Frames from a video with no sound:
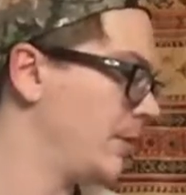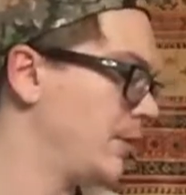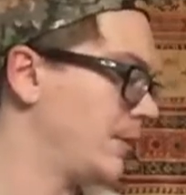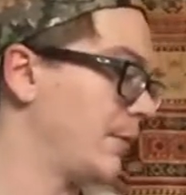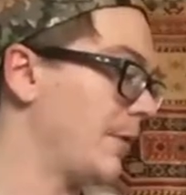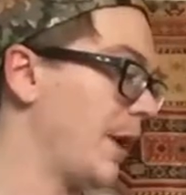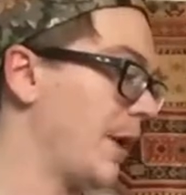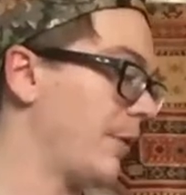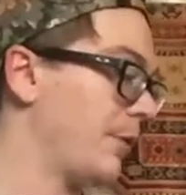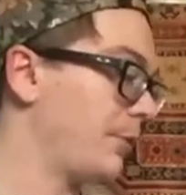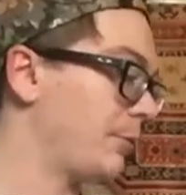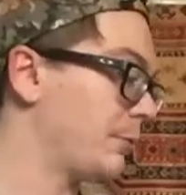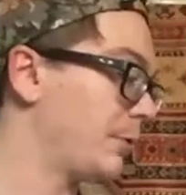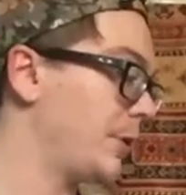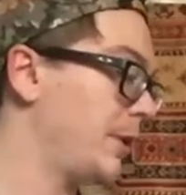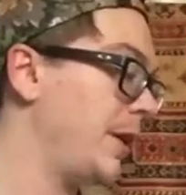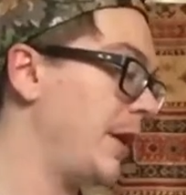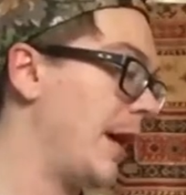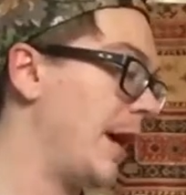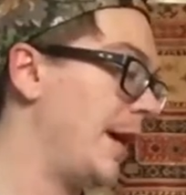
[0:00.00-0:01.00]
So we got
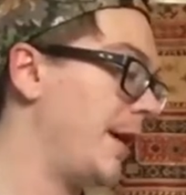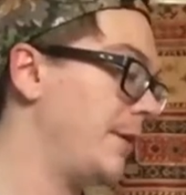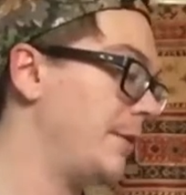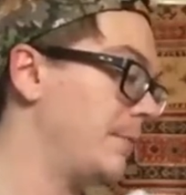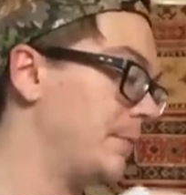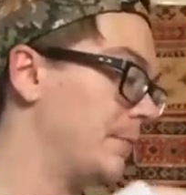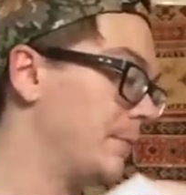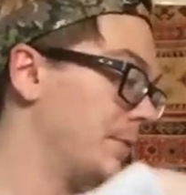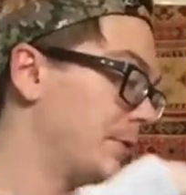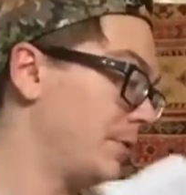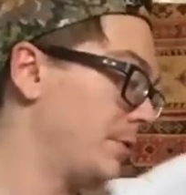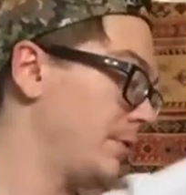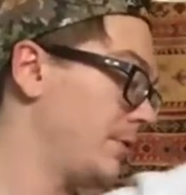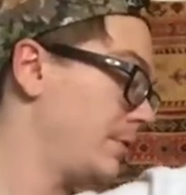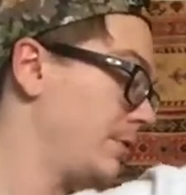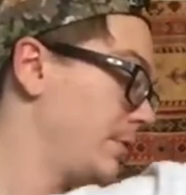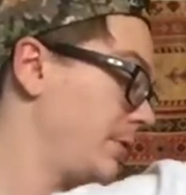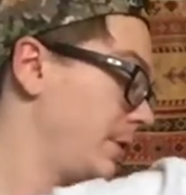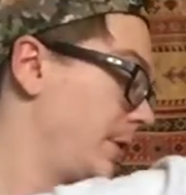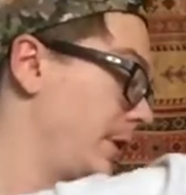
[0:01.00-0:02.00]
3 items
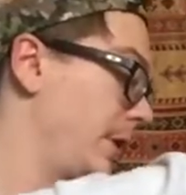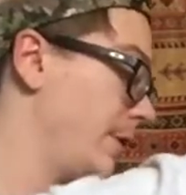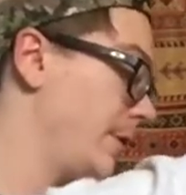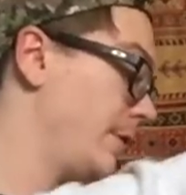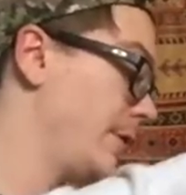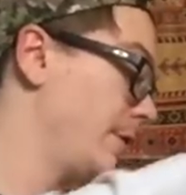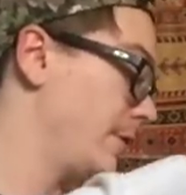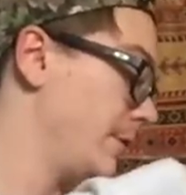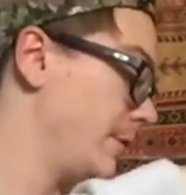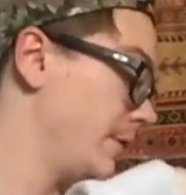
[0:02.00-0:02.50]
here